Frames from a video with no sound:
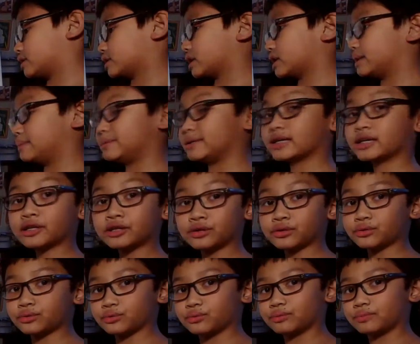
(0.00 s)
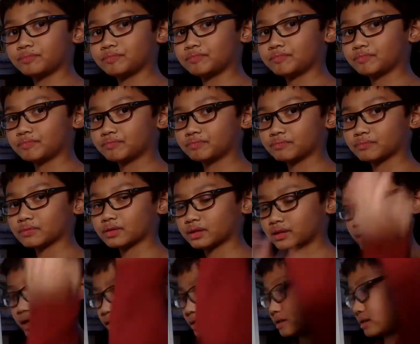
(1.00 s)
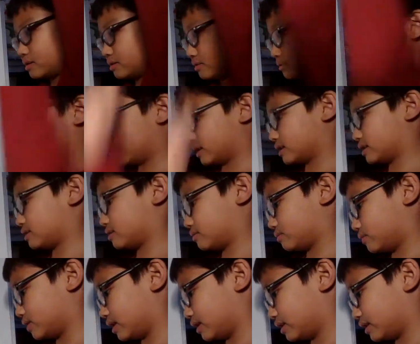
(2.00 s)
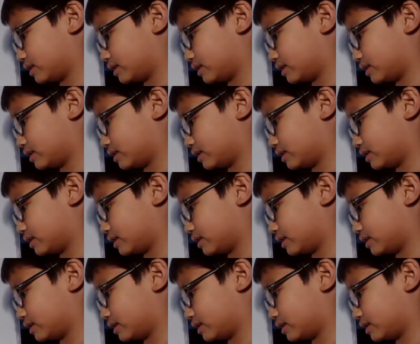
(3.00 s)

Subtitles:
going to be a Q. That's one of the